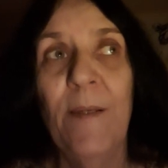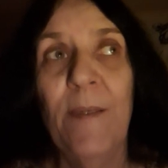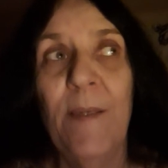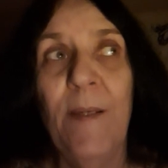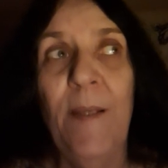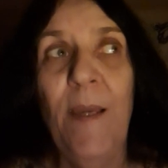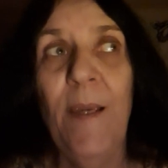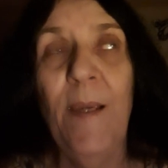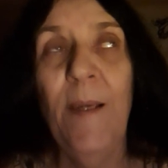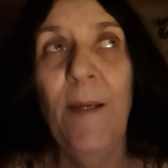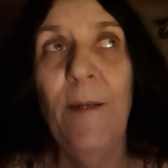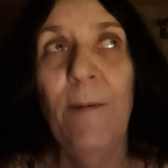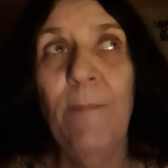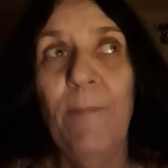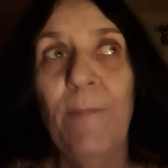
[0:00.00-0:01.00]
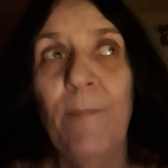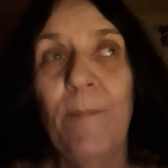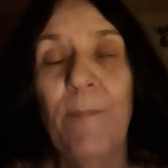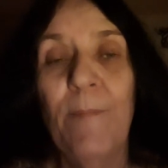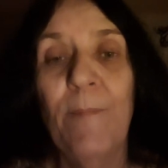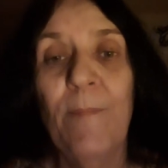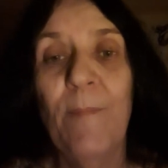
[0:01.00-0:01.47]
today.
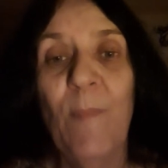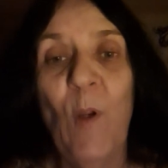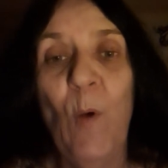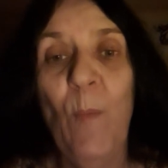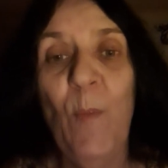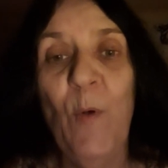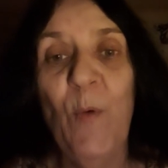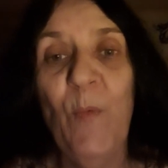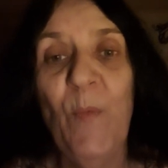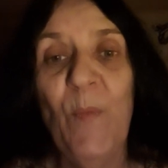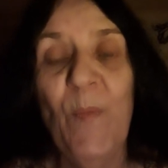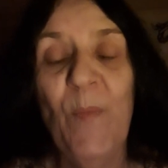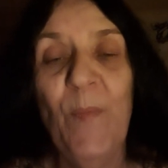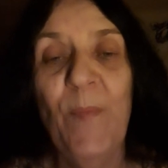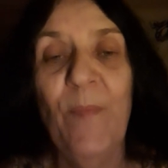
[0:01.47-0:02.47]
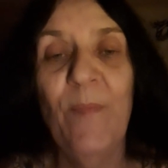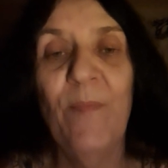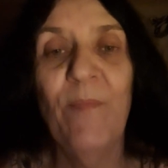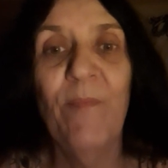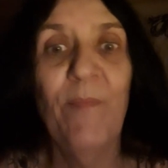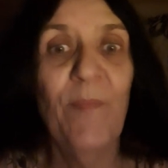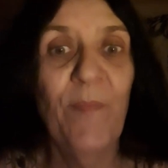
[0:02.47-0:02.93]
No moon.
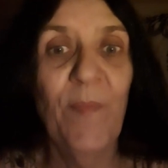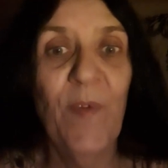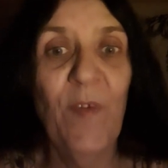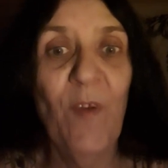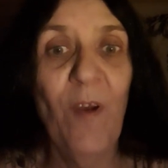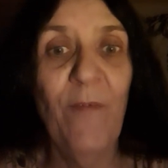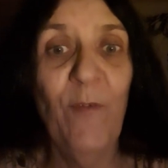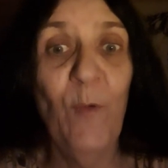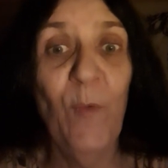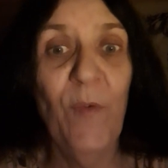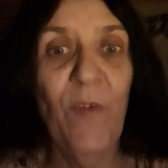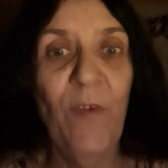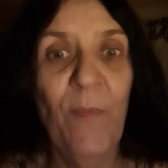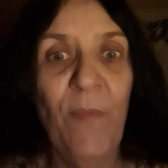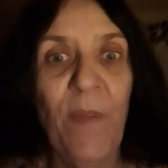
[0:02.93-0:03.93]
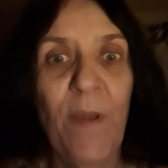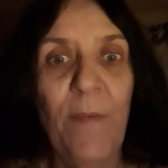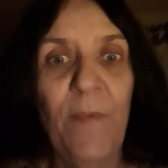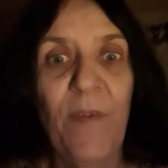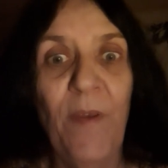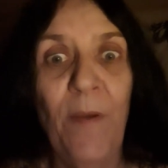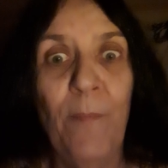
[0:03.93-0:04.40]
Soft off doing
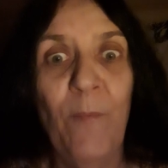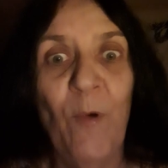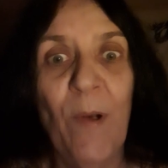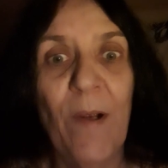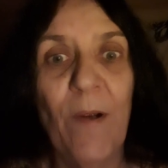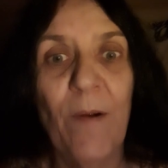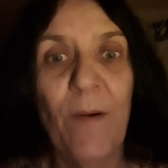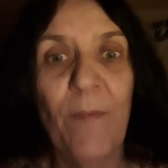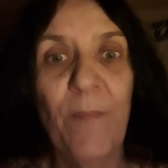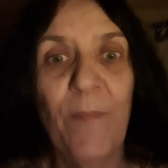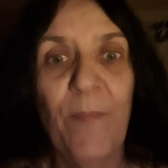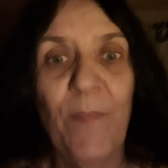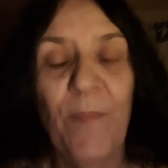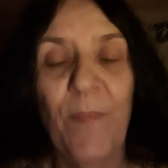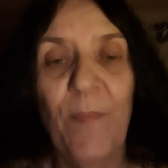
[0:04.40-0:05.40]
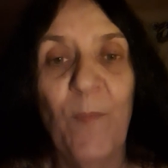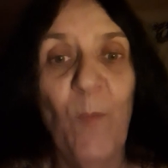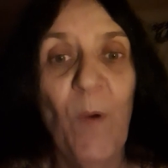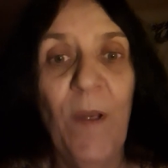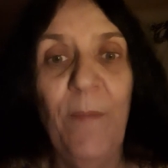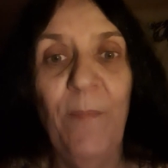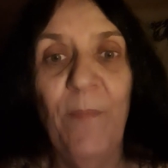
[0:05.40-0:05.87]
something somewhere.
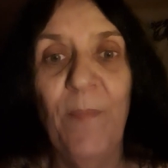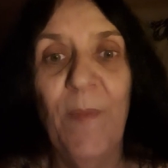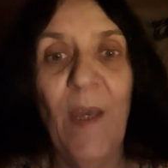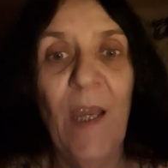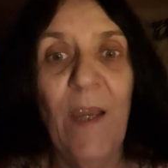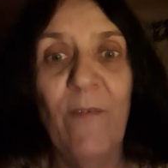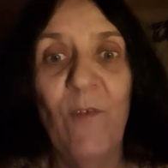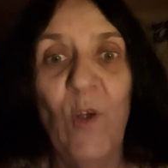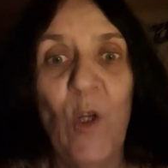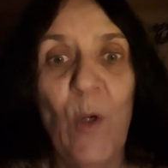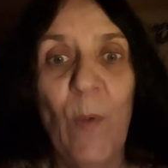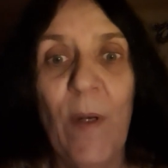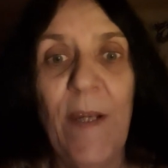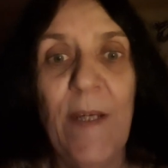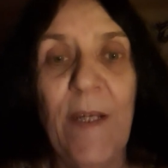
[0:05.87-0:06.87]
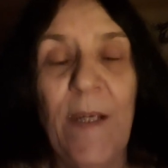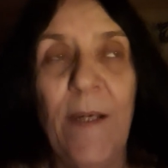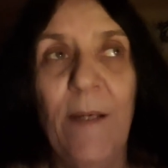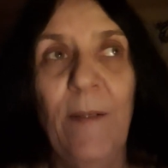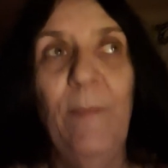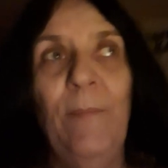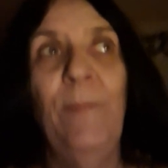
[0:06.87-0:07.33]
What? I have no
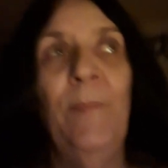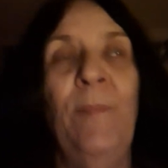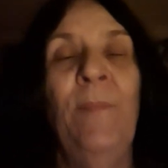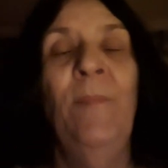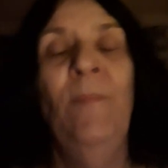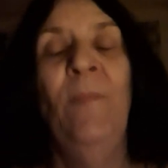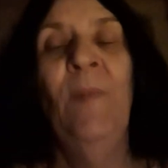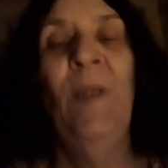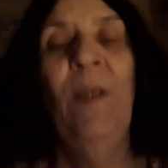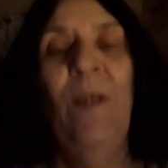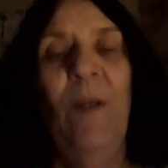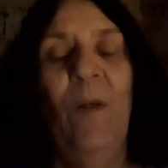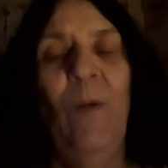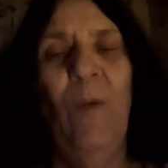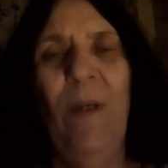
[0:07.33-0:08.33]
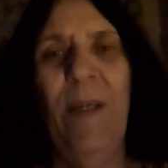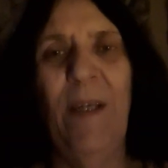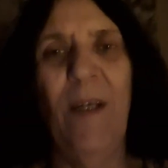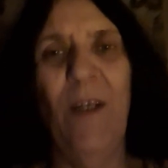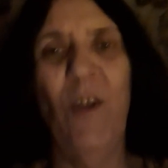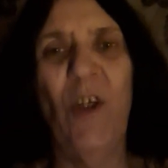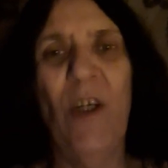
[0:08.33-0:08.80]
idea. Oh, I
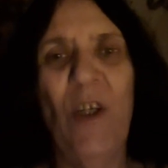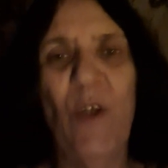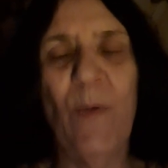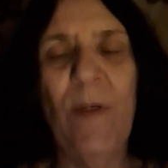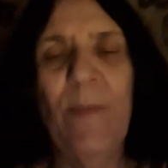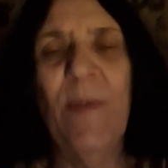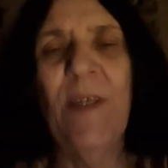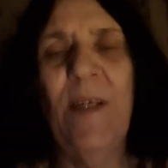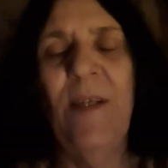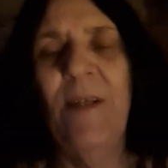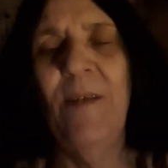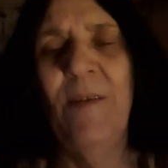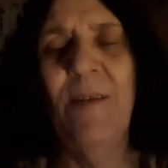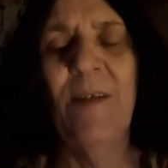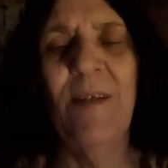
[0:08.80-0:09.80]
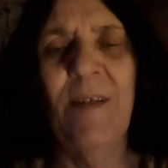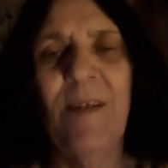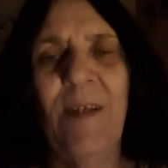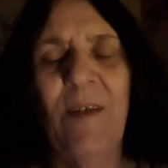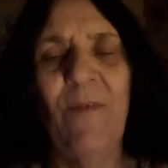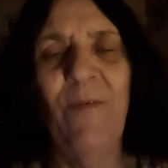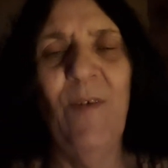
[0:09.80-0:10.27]
gotta change the way I'm sitting. I
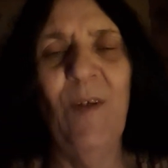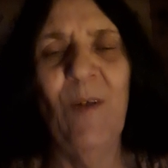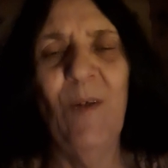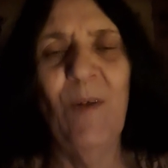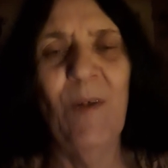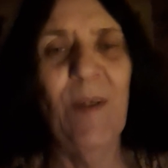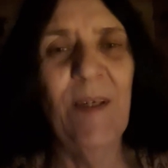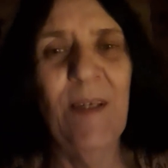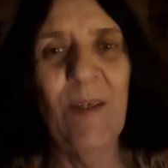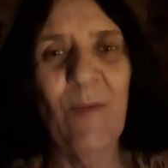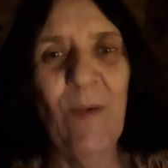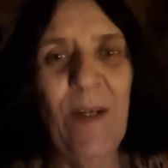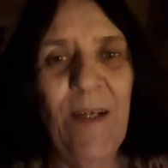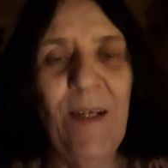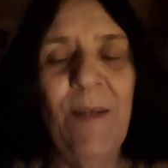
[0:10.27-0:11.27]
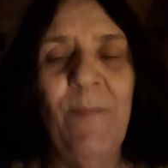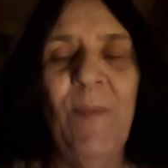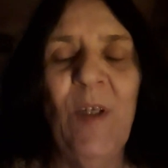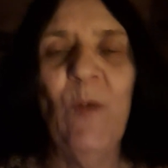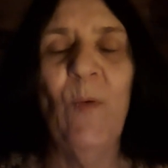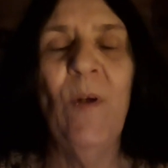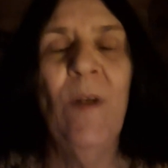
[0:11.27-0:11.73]
can feel this right in
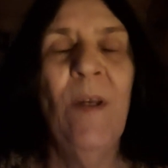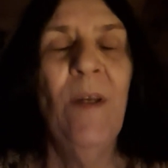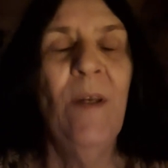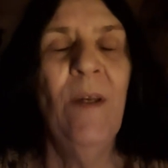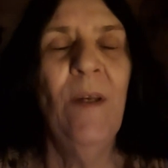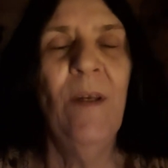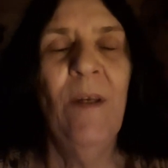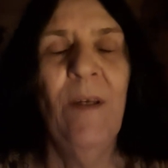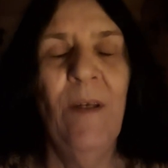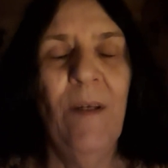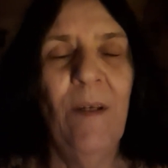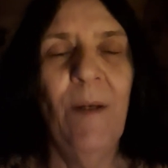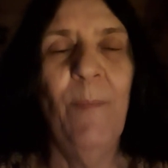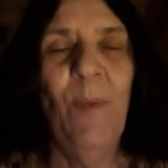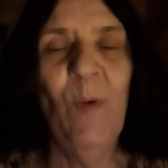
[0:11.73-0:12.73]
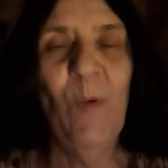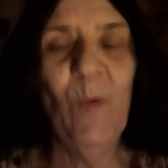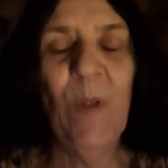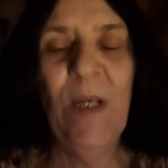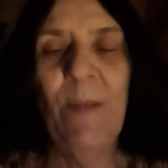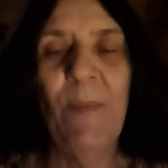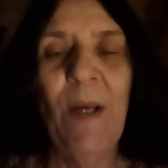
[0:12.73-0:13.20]
between a
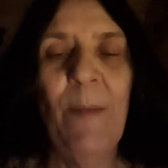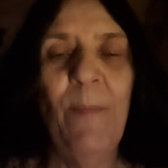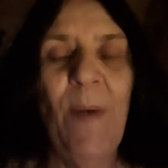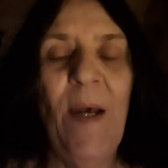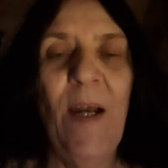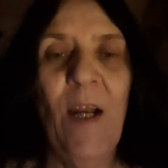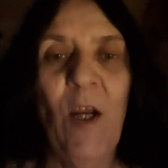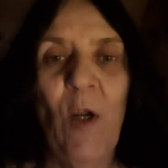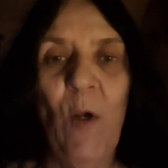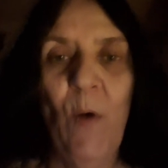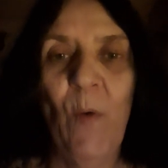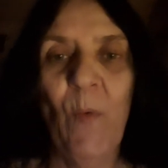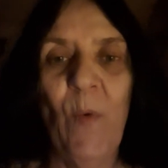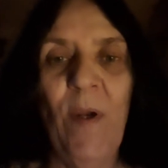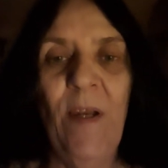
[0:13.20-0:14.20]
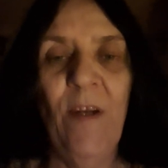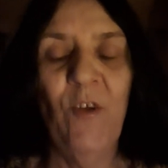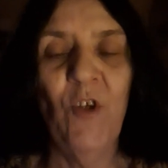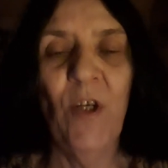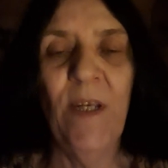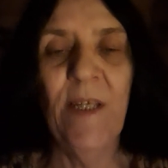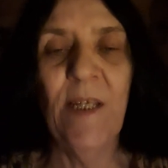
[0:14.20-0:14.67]
bone in my back, right
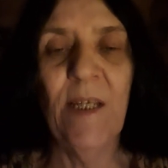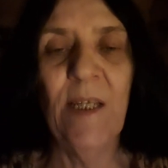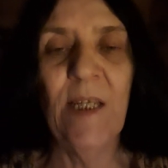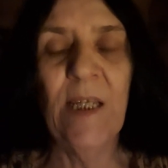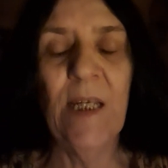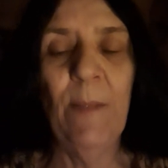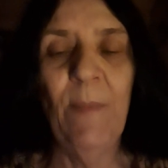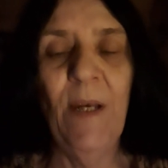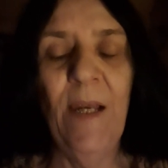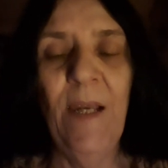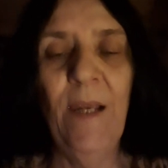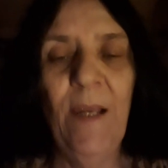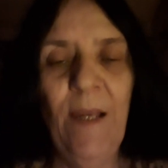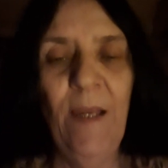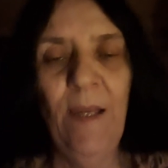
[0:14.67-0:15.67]
adjacent to my